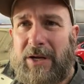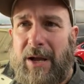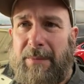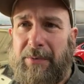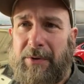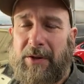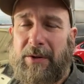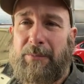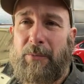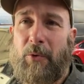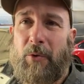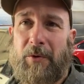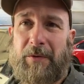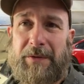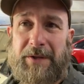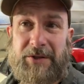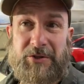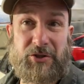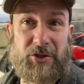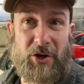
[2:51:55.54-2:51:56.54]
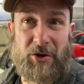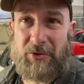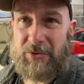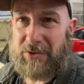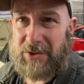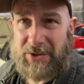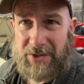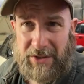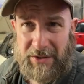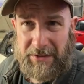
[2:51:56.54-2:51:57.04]
a couple of more of these
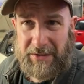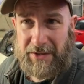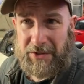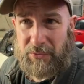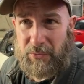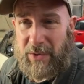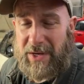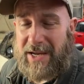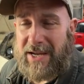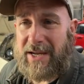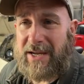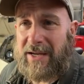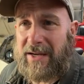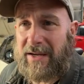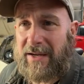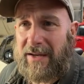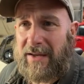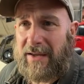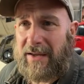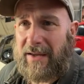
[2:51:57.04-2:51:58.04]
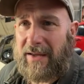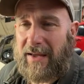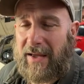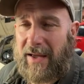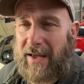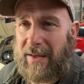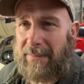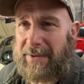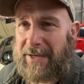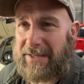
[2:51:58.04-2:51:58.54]
shows this week
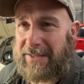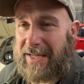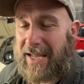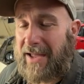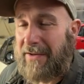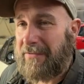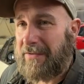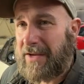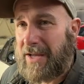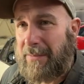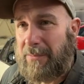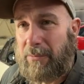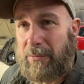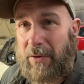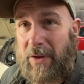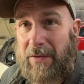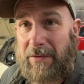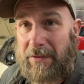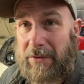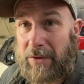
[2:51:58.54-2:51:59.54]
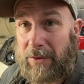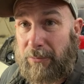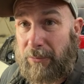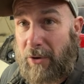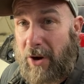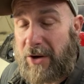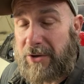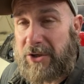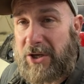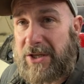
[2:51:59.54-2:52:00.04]
because I have a couple other little
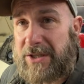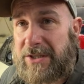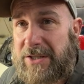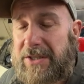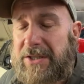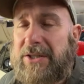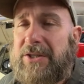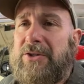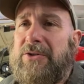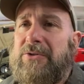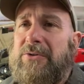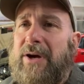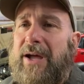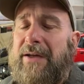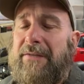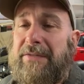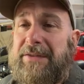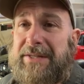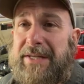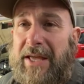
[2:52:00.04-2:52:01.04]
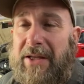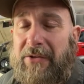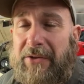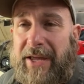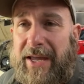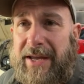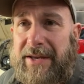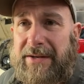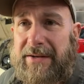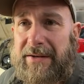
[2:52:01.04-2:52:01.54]
projects to do. I have the
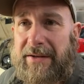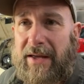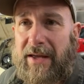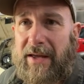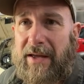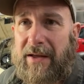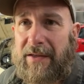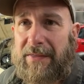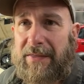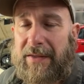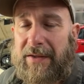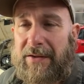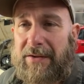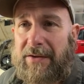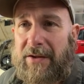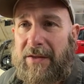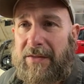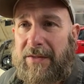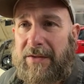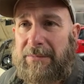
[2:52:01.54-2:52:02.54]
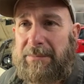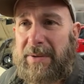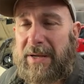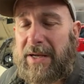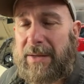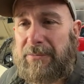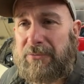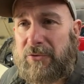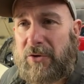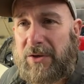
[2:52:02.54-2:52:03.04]
tailgate on the
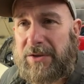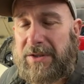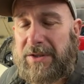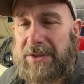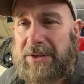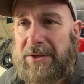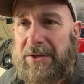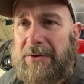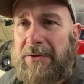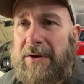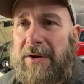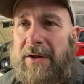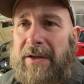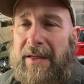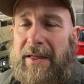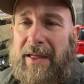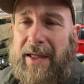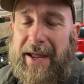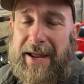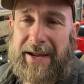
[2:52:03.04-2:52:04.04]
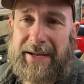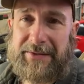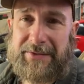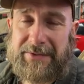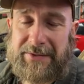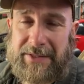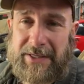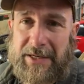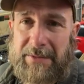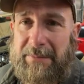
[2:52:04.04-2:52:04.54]
pickup truck to do.
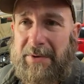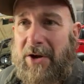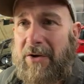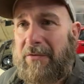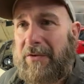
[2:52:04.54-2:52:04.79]
Aiden's going to be